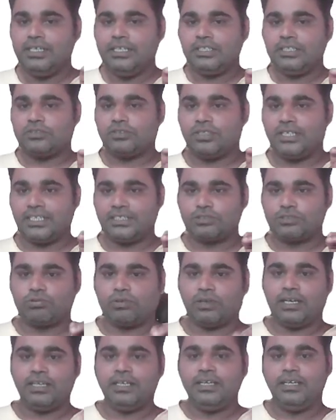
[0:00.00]
So that's
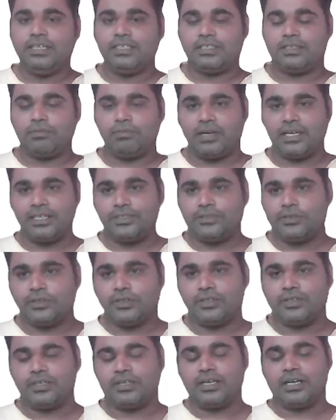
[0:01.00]
why the
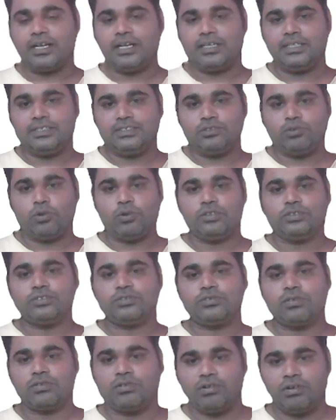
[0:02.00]
mitochondria is
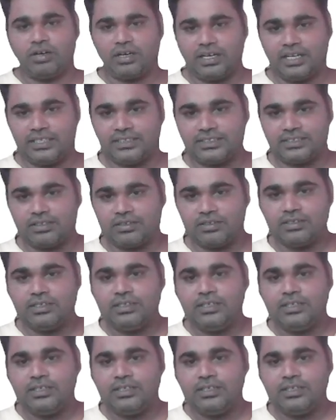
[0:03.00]
also called as the